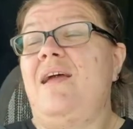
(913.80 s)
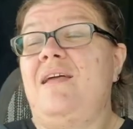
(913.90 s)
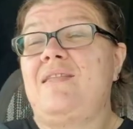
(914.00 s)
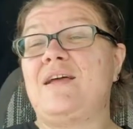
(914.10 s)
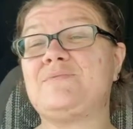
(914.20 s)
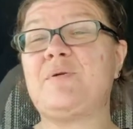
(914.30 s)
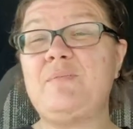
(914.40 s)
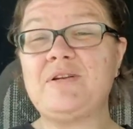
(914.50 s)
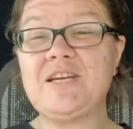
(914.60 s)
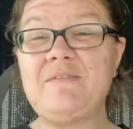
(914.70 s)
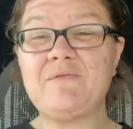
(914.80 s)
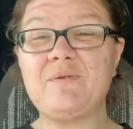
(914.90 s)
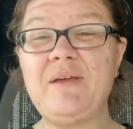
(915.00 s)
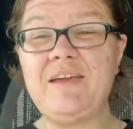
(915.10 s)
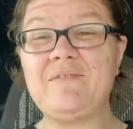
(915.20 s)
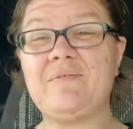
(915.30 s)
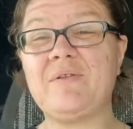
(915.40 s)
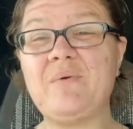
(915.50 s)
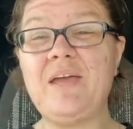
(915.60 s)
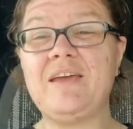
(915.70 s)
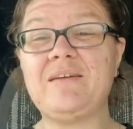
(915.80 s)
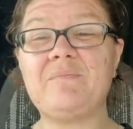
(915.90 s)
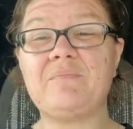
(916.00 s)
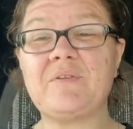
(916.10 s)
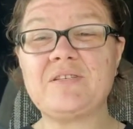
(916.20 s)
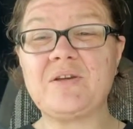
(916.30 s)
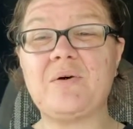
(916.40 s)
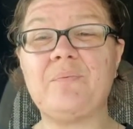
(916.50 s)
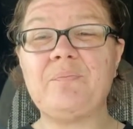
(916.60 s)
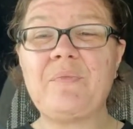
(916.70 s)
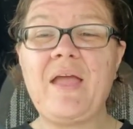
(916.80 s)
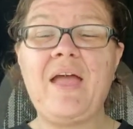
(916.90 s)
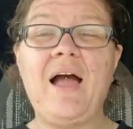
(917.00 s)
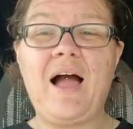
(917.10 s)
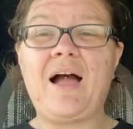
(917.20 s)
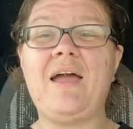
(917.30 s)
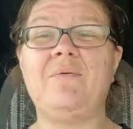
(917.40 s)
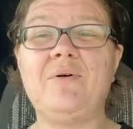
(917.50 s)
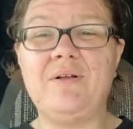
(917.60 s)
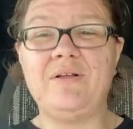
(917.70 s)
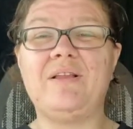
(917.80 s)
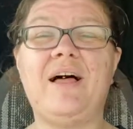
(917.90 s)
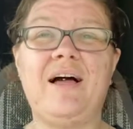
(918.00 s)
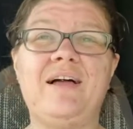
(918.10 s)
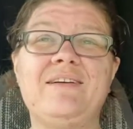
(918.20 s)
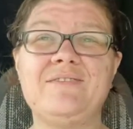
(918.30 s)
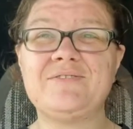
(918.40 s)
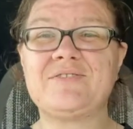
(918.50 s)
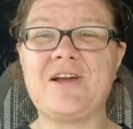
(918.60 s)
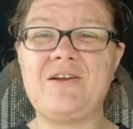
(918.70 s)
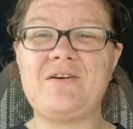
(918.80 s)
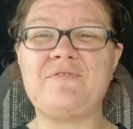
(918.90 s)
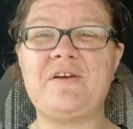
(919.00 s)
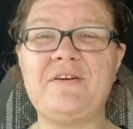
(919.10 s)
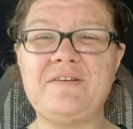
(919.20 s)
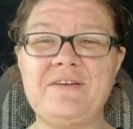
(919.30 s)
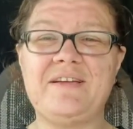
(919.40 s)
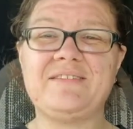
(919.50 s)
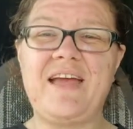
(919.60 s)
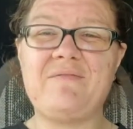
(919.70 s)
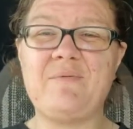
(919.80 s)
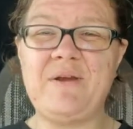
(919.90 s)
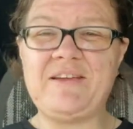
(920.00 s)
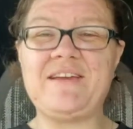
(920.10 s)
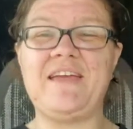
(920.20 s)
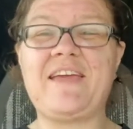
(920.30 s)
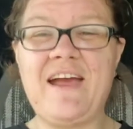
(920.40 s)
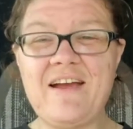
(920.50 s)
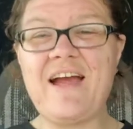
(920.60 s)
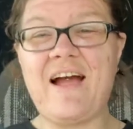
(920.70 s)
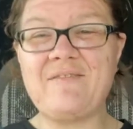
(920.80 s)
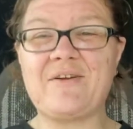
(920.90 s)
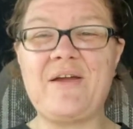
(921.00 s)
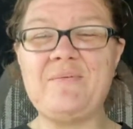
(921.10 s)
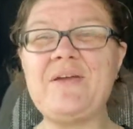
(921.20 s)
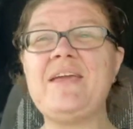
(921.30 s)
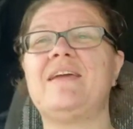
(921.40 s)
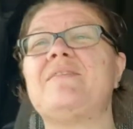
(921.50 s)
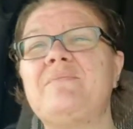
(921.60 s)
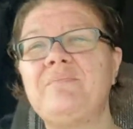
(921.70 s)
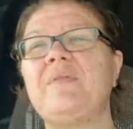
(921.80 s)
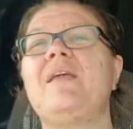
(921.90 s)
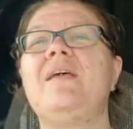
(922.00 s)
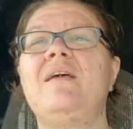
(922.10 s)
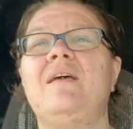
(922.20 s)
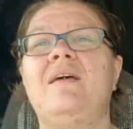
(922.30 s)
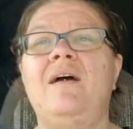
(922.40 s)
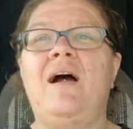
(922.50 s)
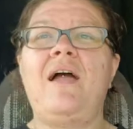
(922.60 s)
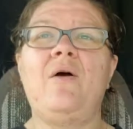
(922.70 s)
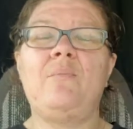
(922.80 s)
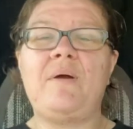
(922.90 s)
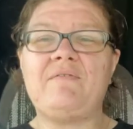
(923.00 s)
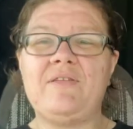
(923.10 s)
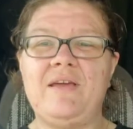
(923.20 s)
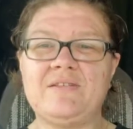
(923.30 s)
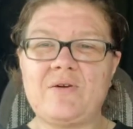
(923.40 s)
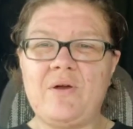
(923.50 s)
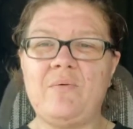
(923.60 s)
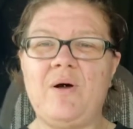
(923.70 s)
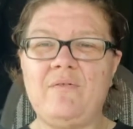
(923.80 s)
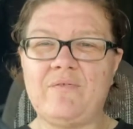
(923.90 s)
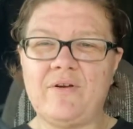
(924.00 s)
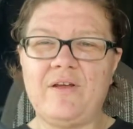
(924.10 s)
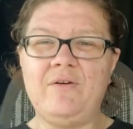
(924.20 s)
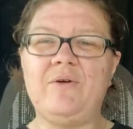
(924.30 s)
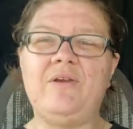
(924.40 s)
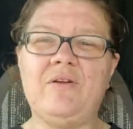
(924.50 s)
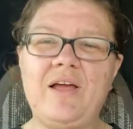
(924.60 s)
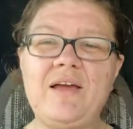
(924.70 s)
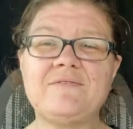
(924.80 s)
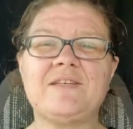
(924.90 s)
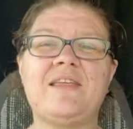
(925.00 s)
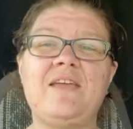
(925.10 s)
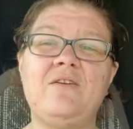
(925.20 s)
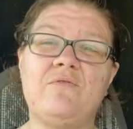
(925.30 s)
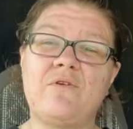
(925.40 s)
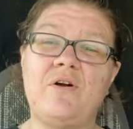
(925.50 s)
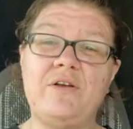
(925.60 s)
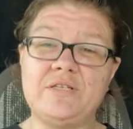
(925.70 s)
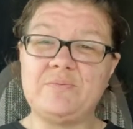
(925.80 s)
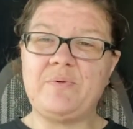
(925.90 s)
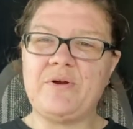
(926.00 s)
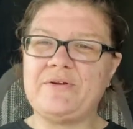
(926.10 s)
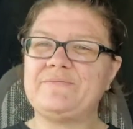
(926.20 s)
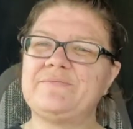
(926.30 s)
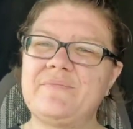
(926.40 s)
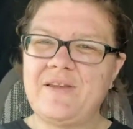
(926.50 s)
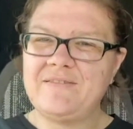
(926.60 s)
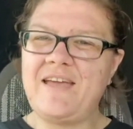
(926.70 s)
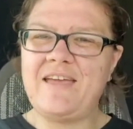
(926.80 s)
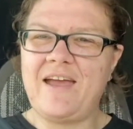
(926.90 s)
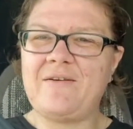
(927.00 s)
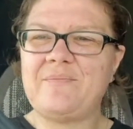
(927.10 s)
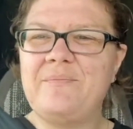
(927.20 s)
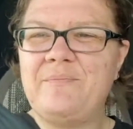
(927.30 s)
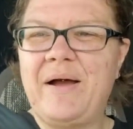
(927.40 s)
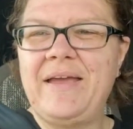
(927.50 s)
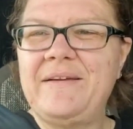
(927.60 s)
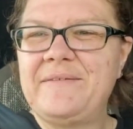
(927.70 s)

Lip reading: And that's pretty much it for me for the week. So I will sign off here. Everybody take care. Have a great week. I hope everything's going well for you in your lives, and thank you for all your support. Take care. Bye.